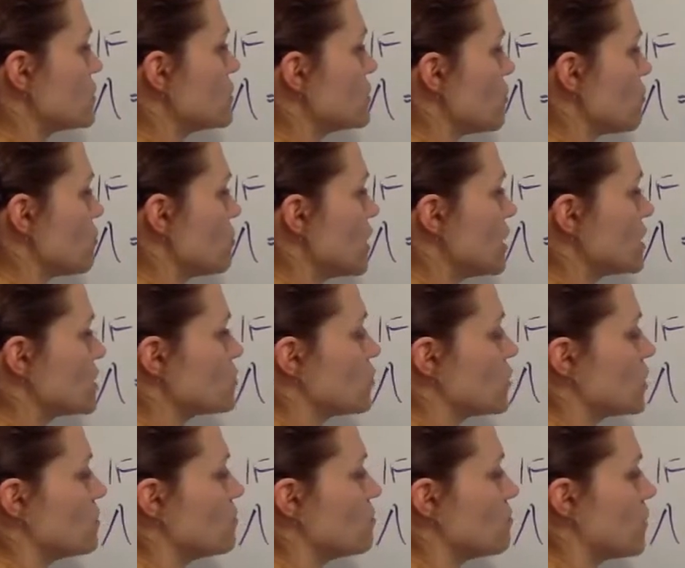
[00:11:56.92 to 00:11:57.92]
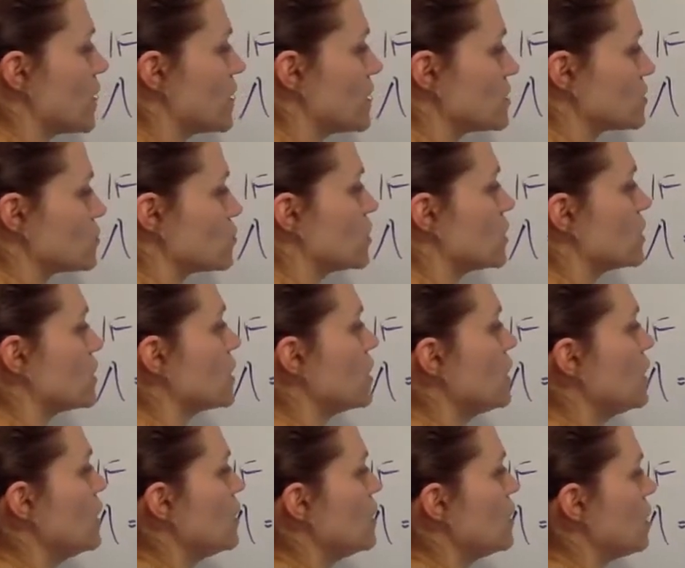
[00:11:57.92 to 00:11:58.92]
so plus 1 minus 1
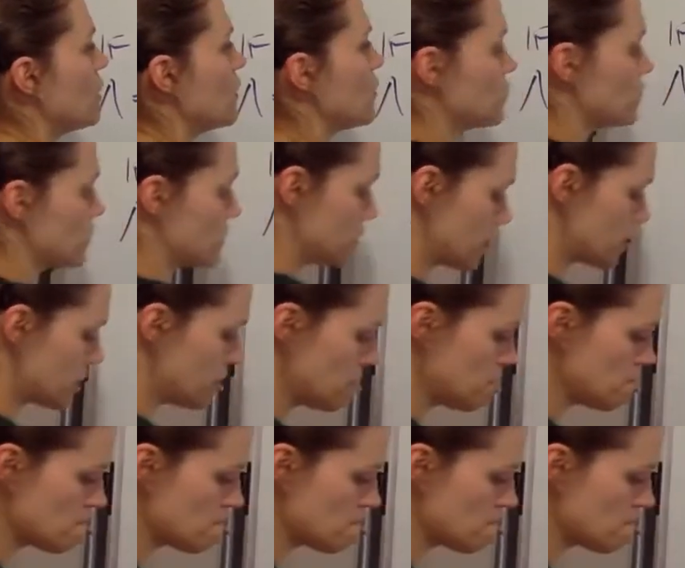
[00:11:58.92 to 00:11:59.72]
equals 0.